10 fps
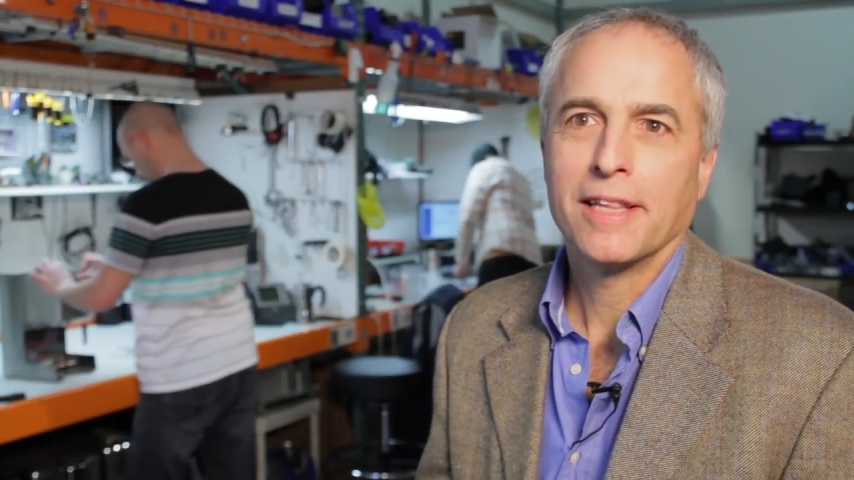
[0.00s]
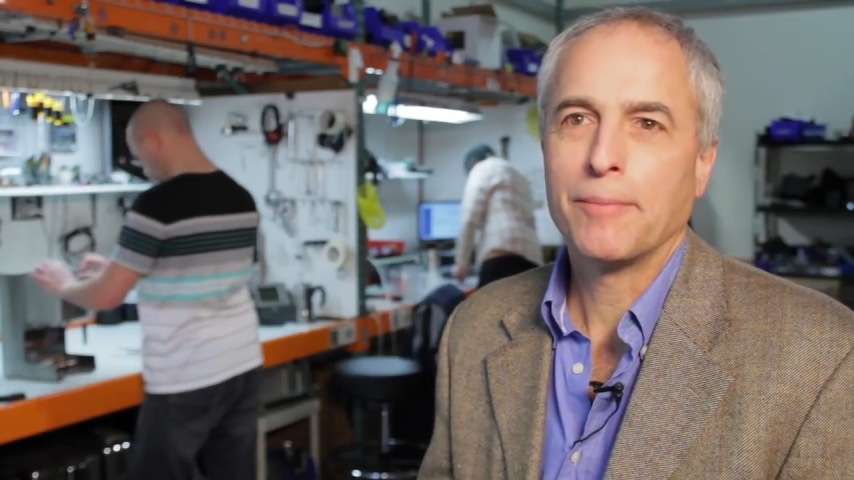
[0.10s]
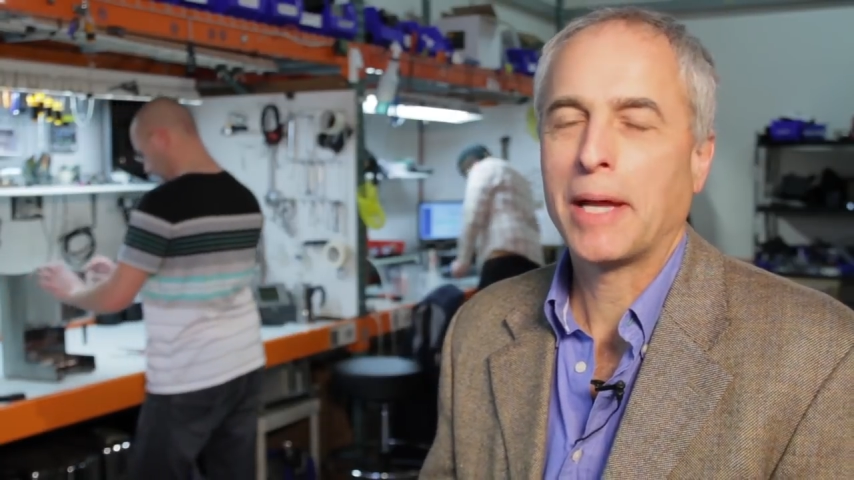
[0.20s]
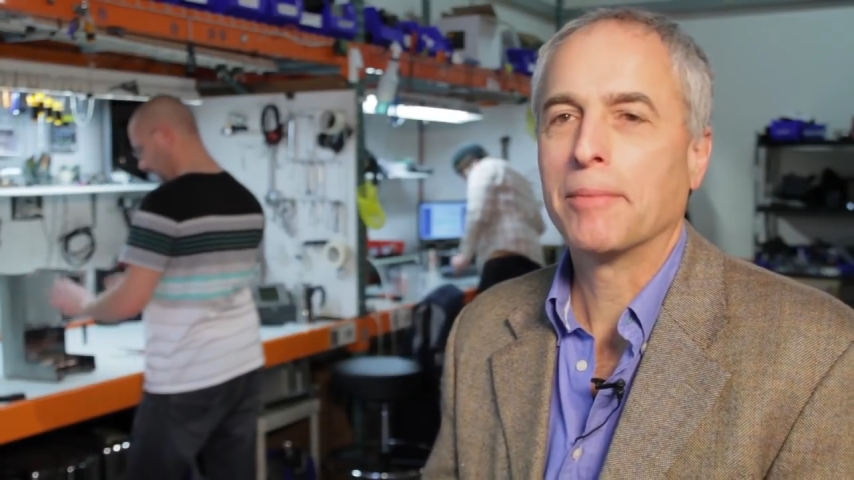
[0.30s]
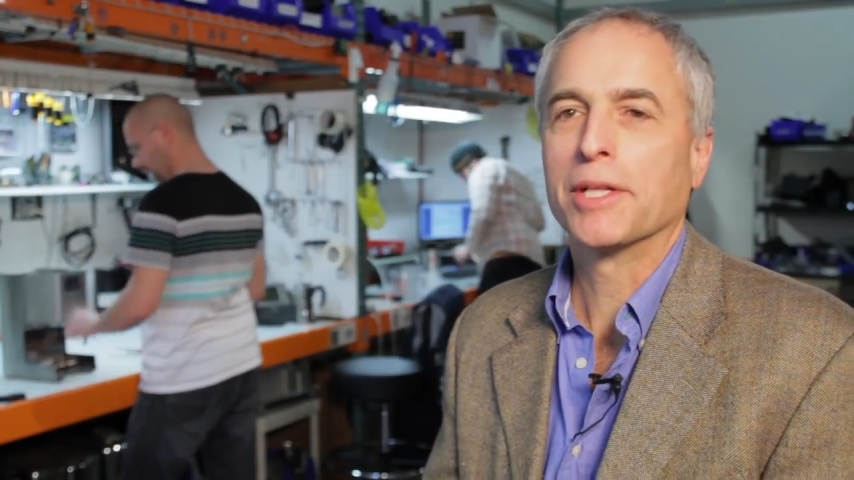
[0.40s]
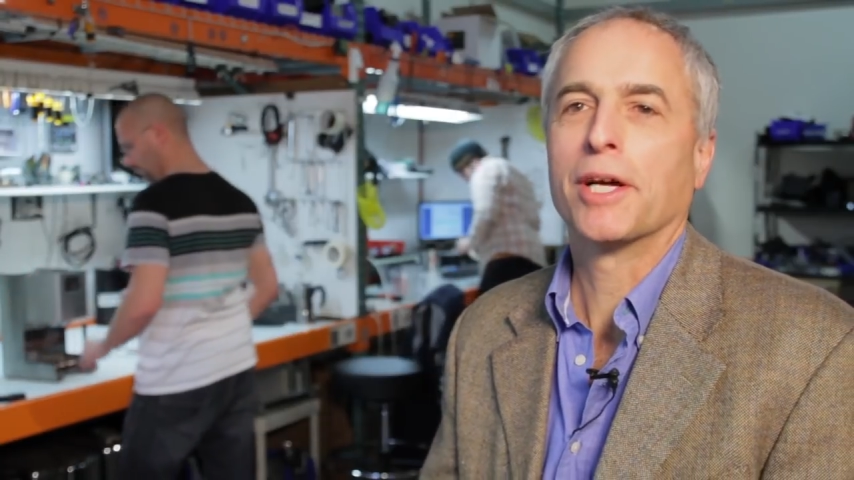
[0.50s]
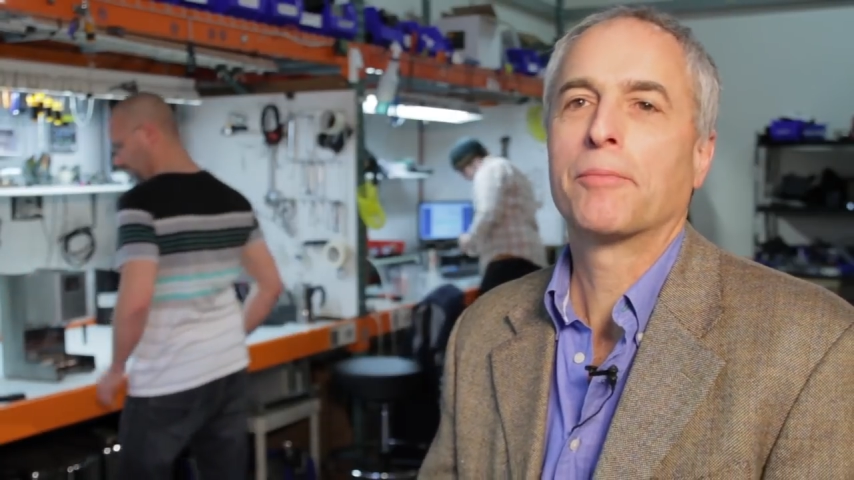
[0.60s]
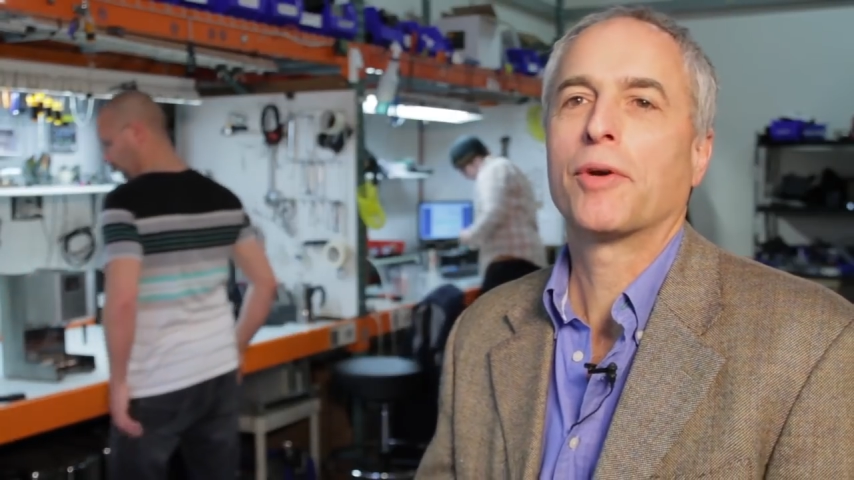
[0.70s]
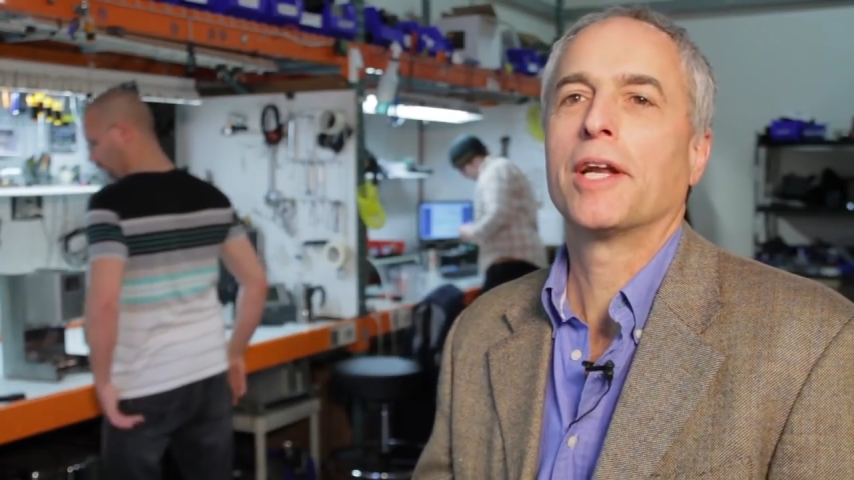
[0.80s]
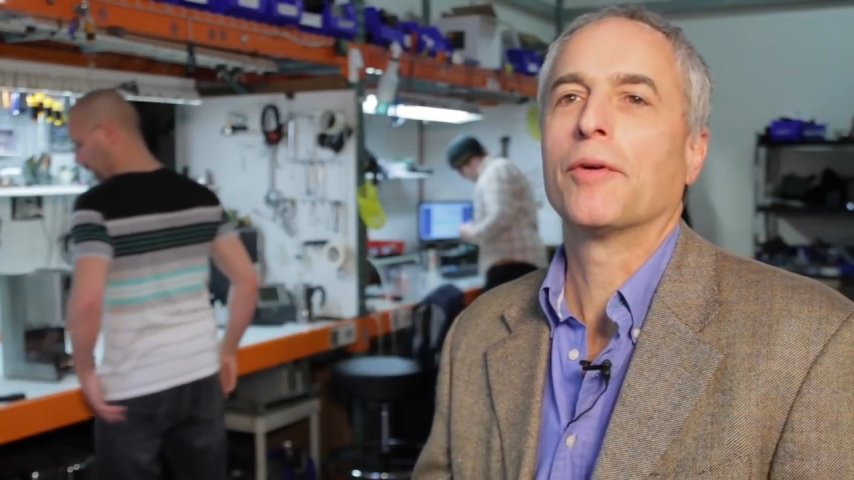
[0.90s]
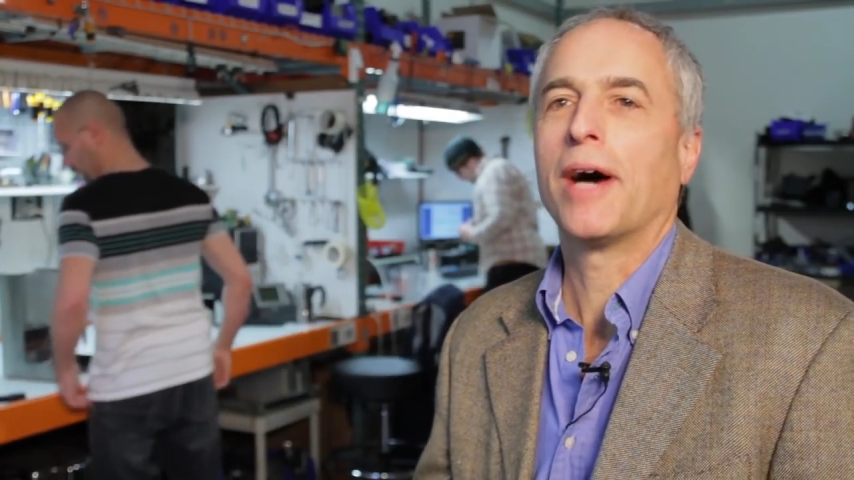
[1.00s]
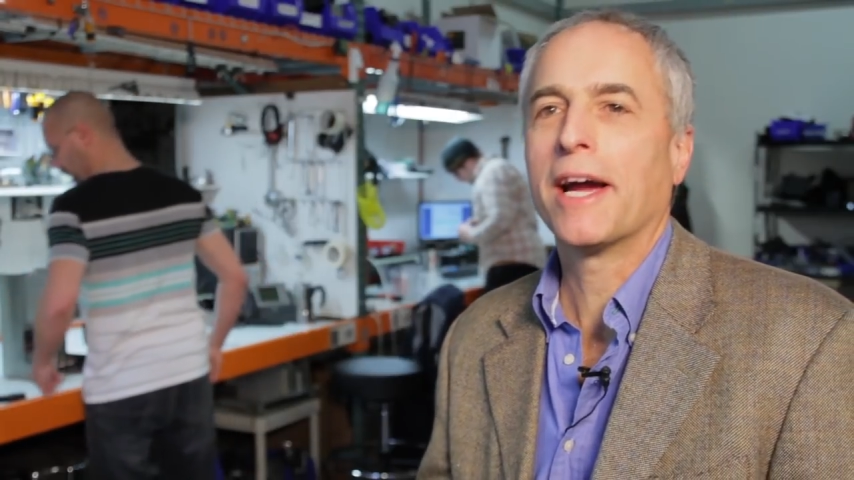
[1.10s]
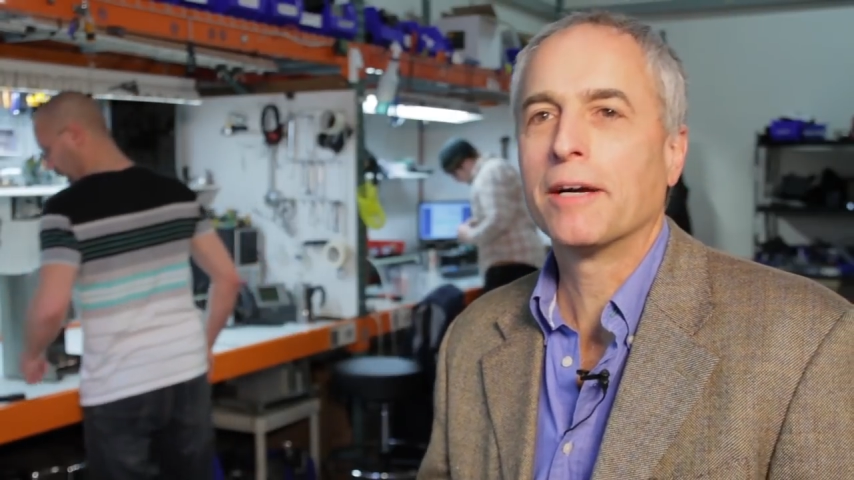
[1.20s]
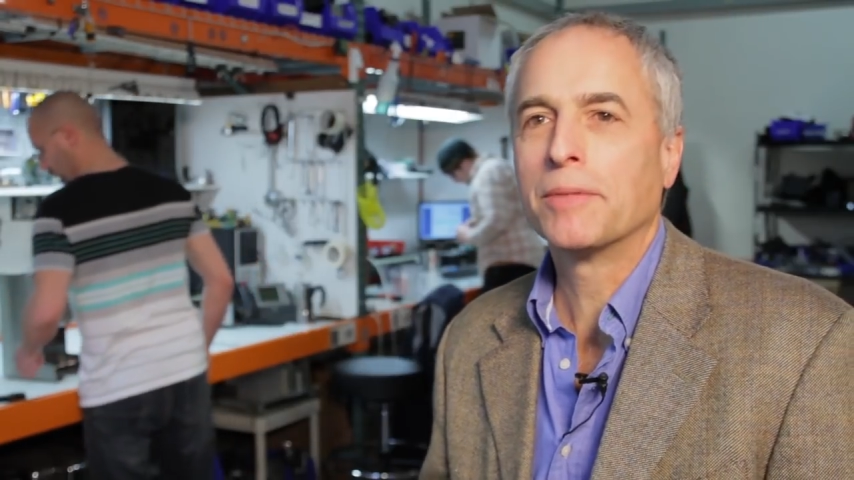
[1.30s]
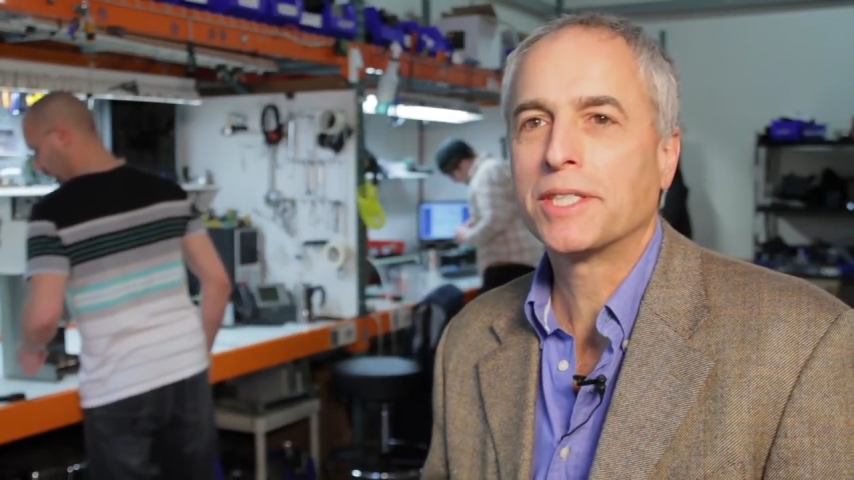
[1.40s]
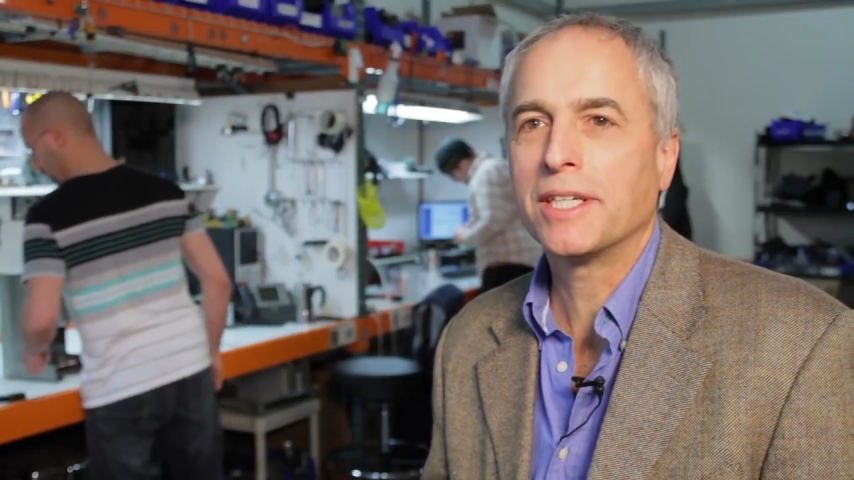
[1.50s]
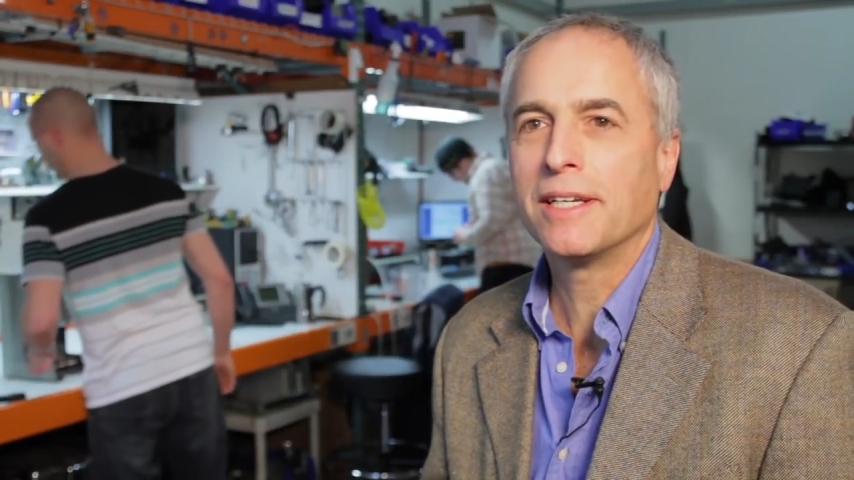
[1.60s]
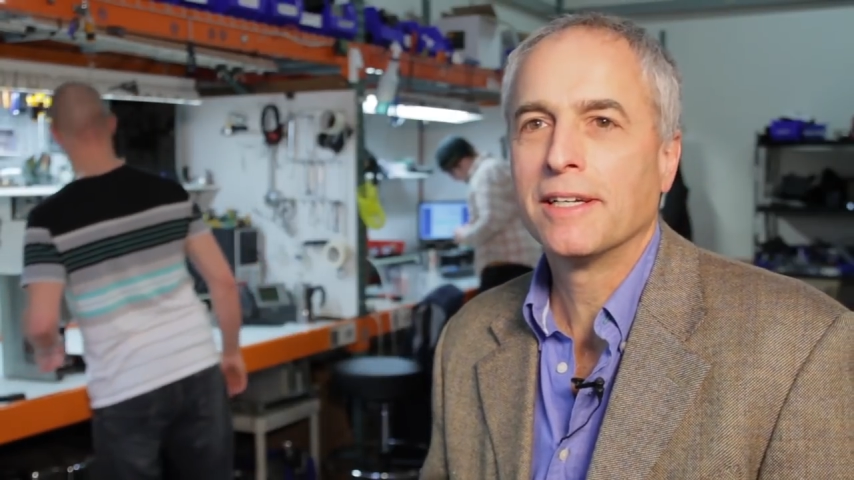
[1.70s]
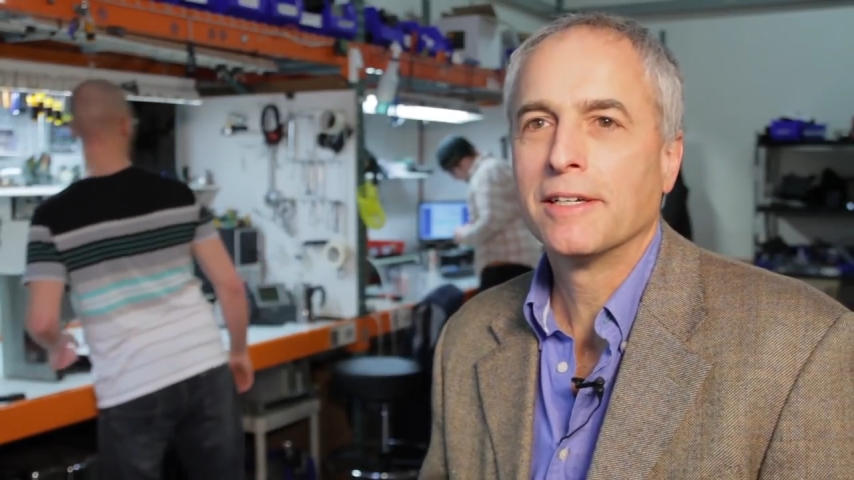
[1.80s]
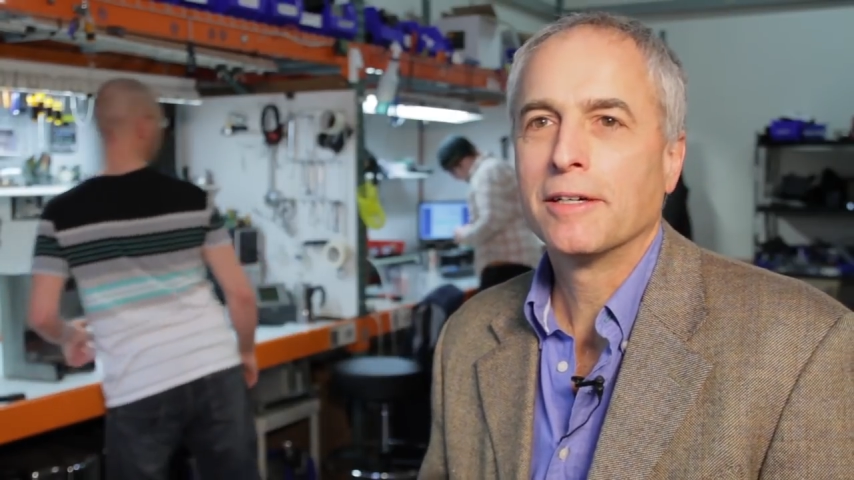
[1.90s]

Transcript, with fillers: They may be able to upgrade to a higher machine